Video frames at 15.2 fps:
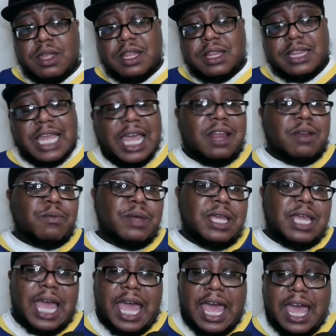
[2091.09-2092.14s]
Then we
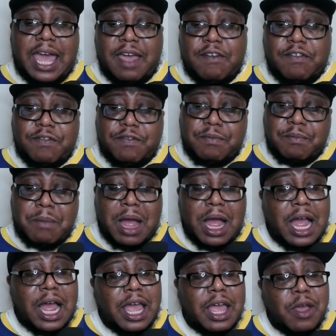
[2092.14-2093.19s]
have
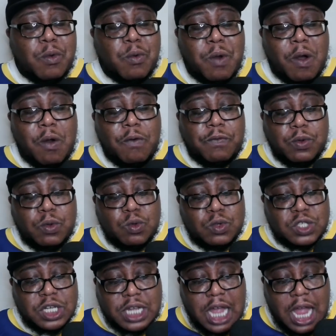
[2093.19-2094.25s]
my woeful
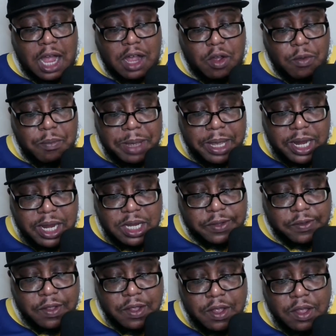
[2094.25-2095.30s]
Chicago
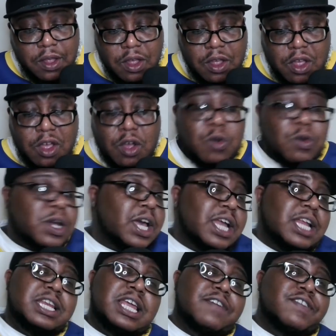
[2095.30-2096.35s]
Bears, who
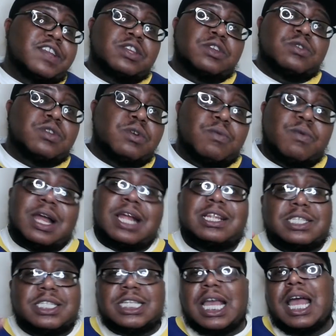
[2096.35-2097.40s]
couldn't even do the
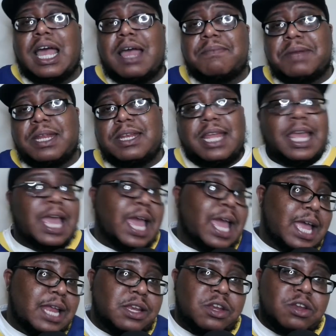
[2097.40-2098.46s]
one job that they
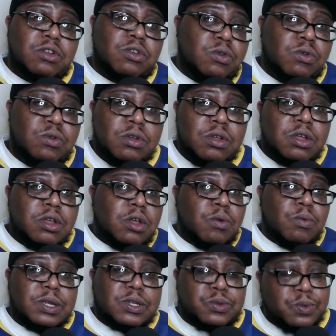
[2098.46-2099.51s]
had to do
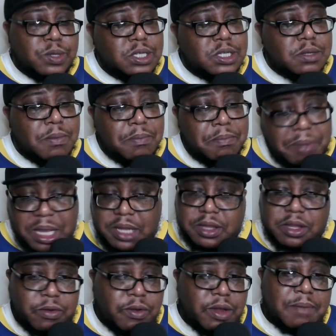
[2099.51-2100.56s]
which was beat
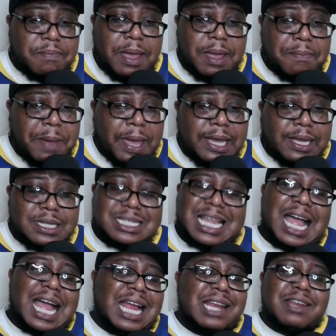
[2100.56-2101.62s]
the Green Bay Packers. Now,
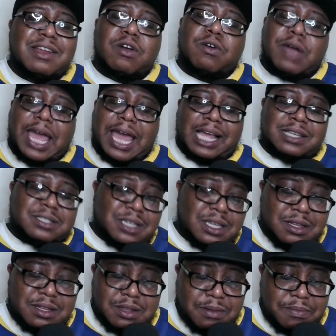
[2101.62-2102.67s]
I know
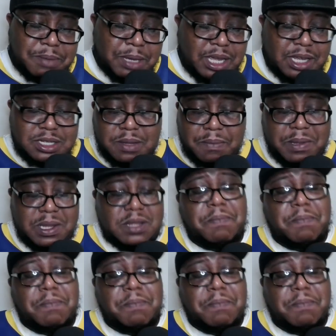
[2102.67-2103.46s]
asking the Bears to beat the